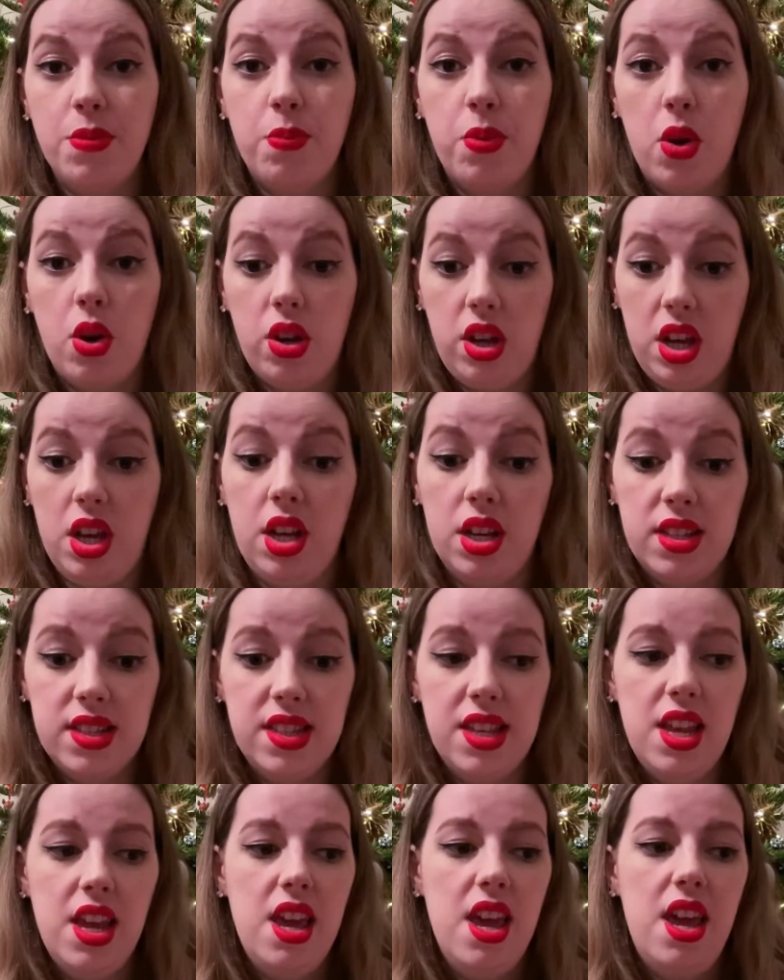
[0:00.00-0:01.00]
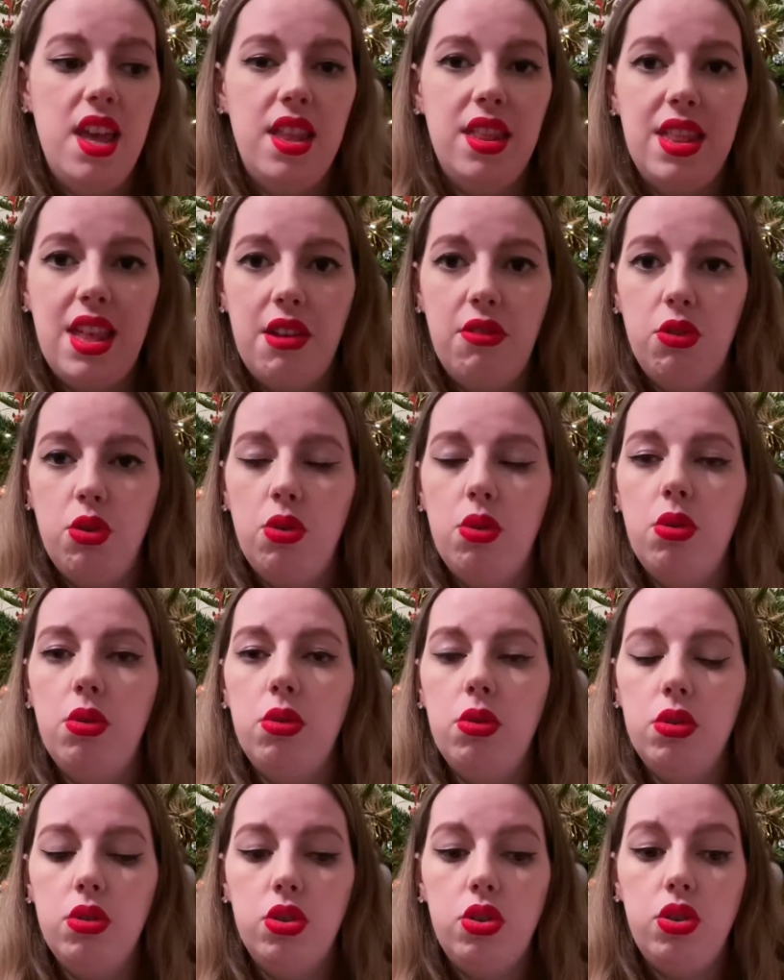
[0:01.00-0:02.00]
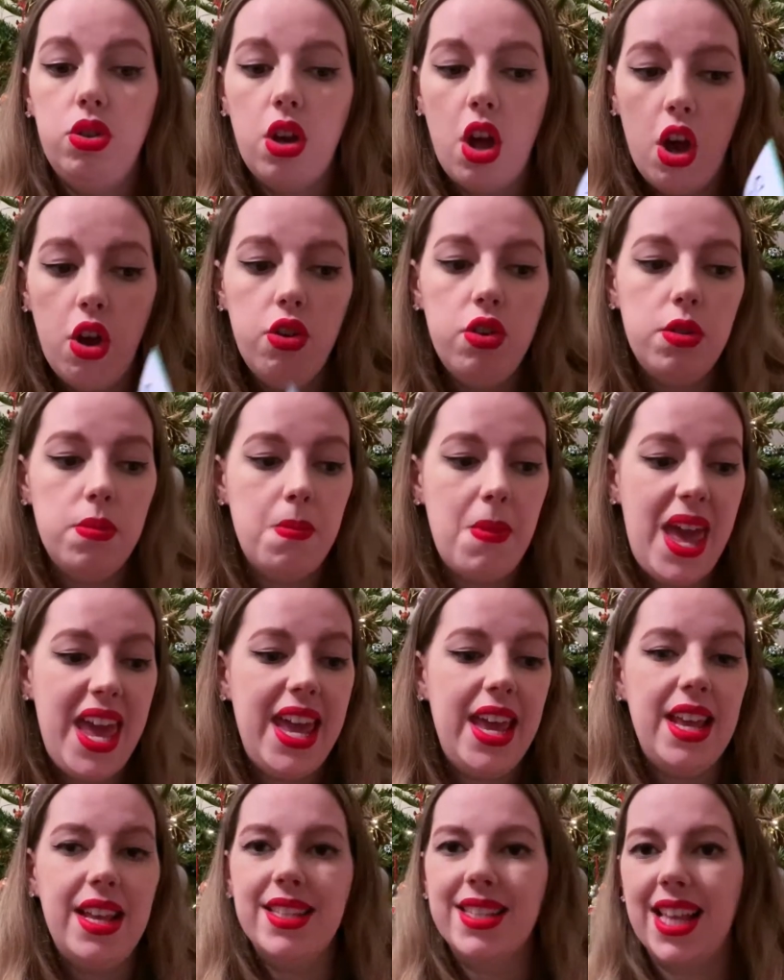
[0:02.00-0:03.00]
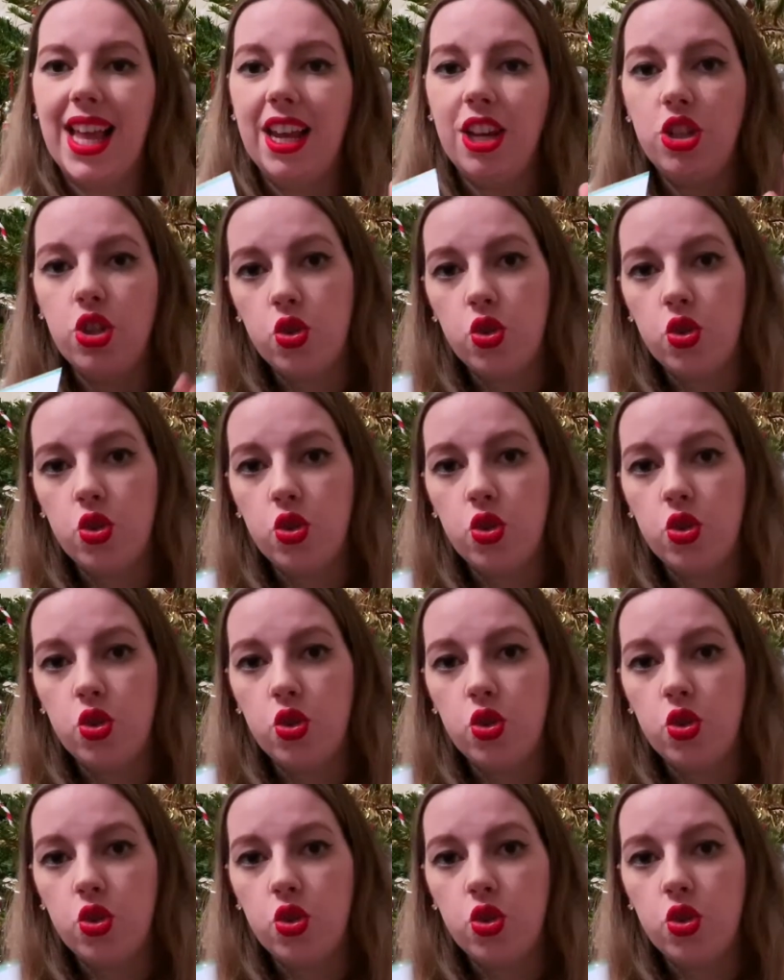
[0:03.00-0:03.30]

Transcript: products. They're all known makes like